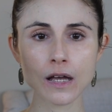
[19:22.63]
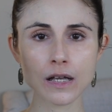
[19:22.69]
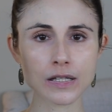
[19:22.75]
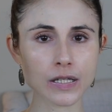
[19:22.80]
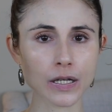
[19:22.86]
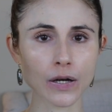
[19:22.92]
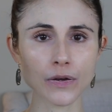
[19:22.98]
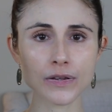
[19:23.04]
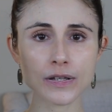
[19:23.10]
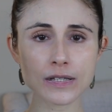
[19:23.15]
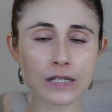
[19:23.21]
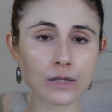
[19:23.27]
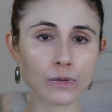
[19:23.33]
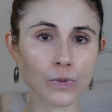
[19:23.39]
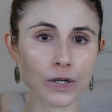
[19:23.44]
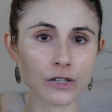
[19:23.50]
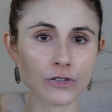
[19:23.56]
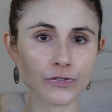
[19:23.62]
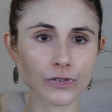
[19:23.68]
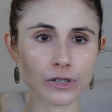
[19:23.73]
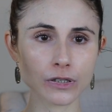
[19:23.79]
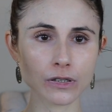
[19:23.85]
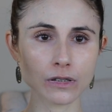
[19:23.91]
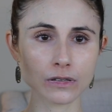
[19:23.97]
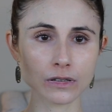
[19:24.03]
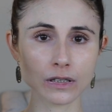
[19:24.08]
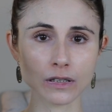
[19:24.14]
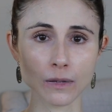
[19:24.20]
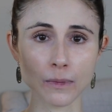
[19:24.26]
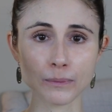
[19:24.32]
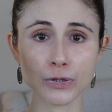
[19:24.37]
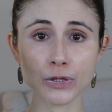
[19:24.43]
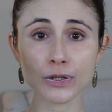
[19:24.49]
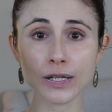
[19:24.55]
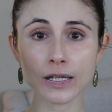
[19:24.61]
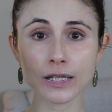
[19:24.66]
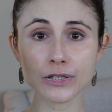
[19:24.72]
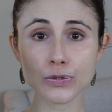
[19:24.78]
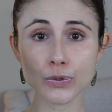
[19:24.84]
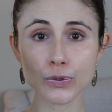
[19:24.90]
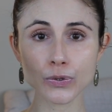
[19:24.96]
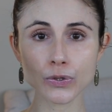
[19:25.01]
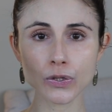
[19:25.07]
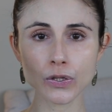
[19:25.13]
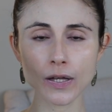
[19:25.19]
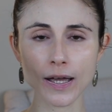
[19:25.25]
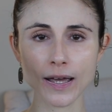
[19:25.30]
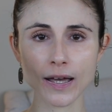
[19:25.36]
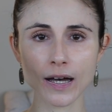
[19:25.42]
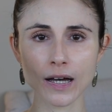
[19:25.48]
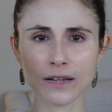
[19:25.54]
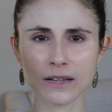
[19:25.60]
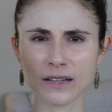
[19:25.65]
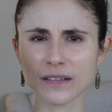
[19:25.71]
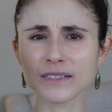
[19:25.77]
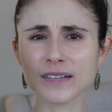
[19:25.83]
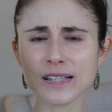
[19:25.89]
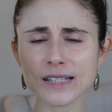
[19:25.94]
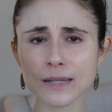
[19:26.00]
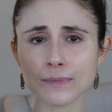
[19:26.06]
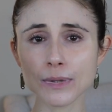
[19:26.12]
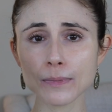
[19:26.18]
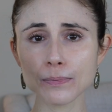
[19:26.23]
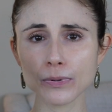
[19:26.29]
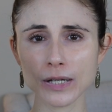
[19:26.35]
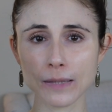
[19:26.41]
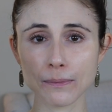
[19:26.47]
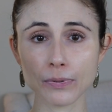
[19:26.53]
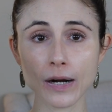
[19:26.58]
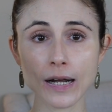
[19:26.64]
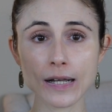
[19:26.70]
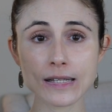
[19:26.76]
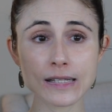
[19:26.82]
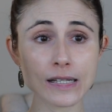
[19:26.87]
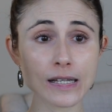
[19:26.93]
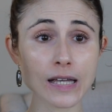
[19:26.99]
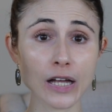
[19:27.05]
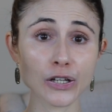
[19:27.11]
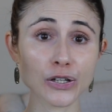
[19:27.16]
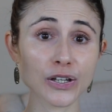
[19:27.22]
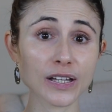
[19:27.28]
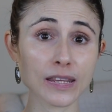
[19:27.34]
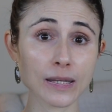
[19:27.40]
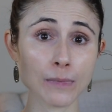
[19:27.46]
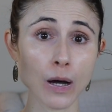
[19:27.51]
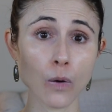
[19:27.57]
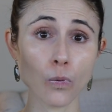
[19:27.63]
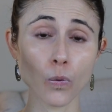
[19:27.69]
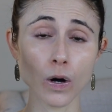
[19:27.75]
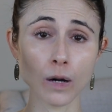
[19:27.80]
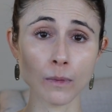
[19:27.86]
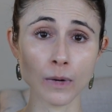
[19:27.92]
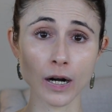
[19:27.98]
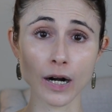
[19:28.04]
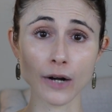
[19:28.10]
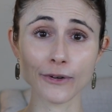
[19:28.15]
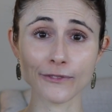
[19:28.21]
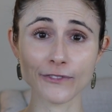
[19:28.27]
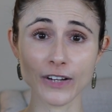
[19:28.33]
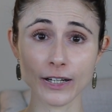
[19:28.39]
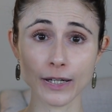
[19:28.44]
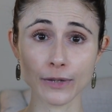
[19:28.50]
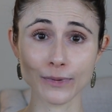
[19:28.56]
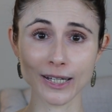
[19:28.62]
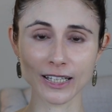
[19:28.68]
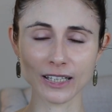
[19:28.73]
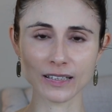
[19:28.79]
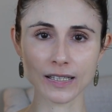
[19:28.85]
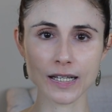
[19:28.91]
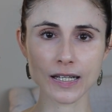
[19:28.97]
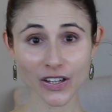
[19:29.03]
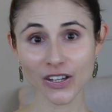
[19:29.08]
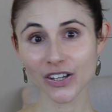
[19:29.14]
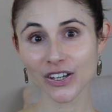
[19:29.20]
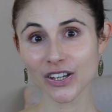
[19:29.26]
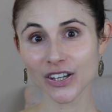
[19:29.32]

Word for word: So this is a wonderful little beauty tool, and these can be pretty pricey, and you can get them at Walmart very readily.